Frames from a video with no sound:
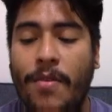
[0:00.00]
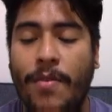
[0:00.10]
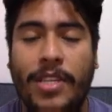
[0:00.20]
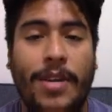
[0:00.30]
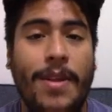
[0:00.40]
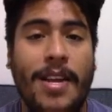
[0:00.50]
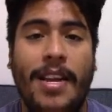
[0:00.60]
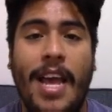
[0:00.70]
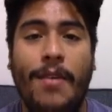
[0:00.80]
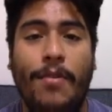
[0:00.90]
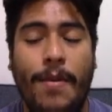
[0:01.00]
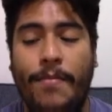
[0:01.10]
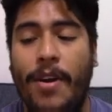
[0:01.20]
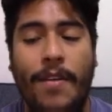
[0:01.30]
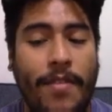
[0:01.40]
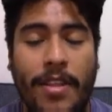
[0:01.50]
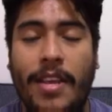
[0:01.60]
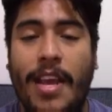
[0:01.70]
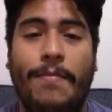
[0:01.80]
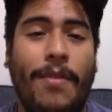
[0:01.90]
Which, I'm not gonna lie, would be pretty
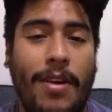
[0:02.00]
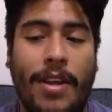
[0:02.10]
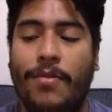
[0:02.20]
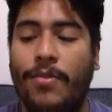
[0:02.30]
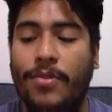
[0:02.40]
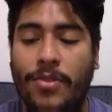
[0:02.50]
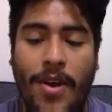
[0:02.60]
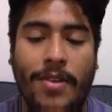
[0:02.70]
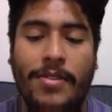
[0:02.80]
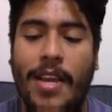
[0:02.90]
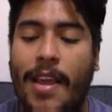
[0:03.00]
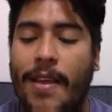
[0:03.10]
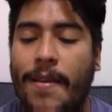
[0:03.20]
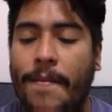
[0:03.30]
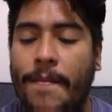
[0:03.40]
funny and probably cool, so I'll take it.